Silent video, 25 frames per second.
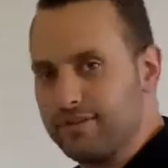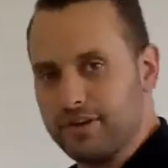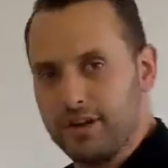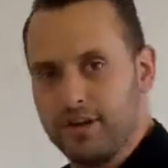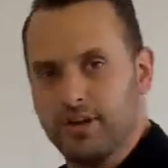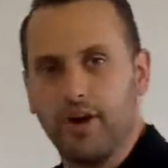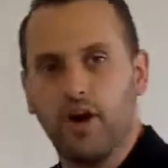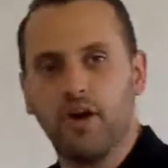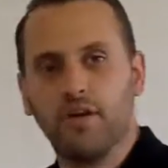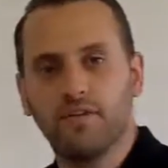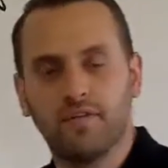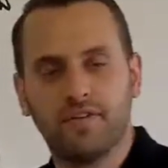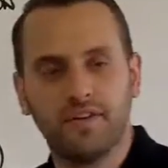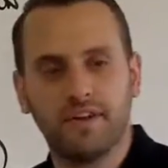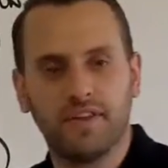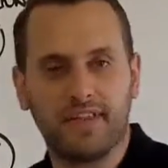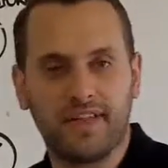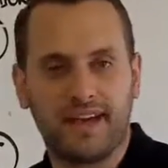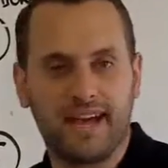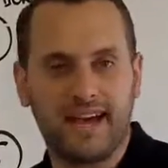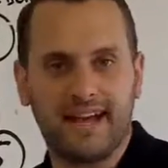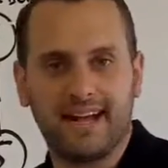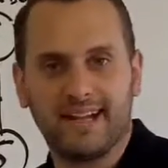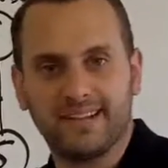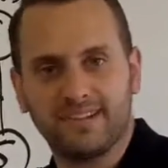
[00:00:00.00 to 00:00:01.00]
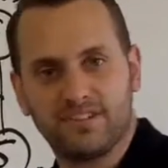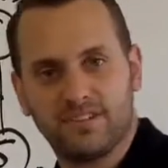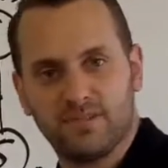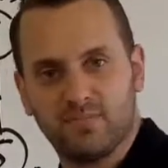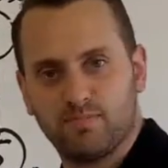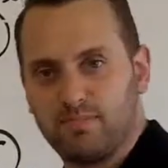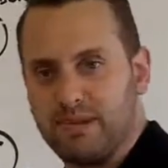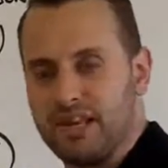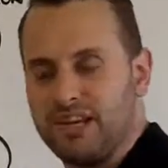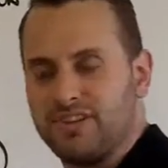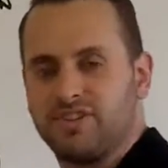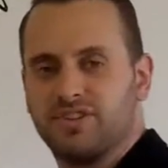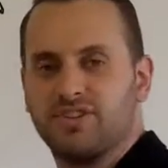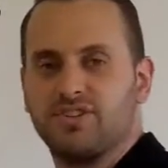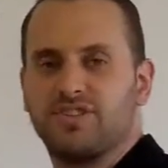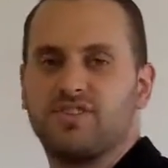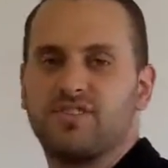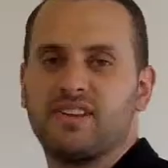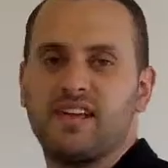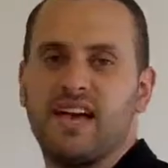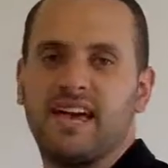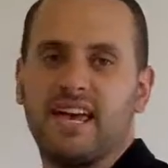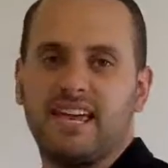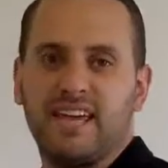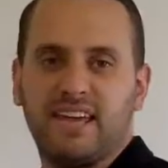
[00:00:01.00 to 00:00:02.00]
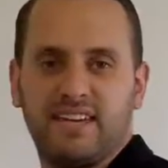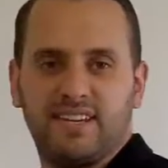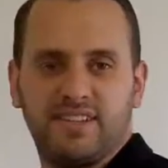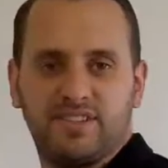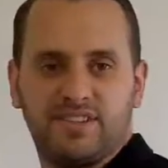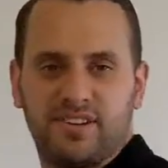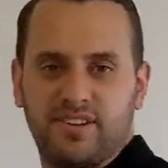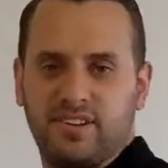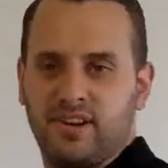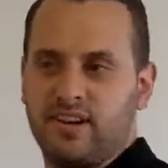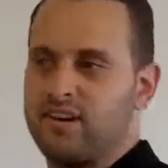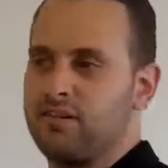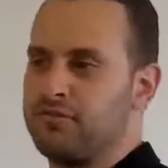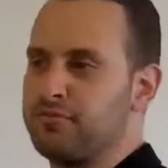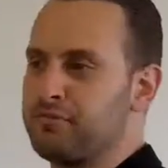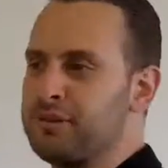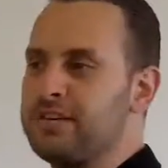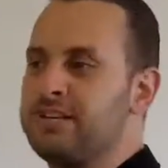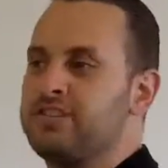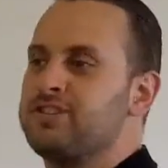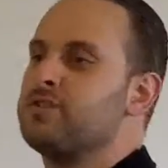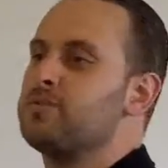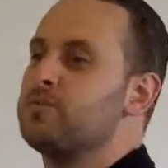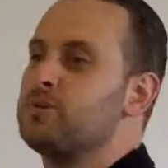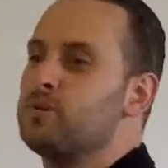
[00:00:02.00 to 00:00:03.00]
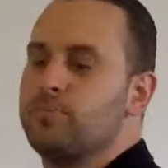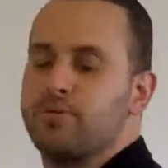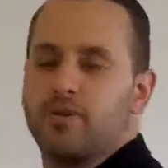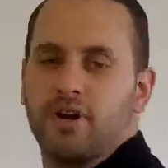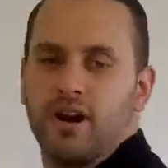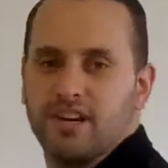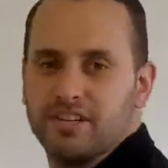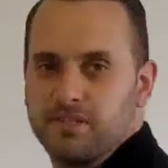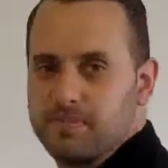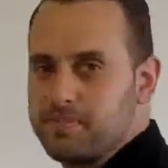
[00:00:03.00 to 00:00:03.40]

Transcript: an offer that, let's just say it's a reasonable price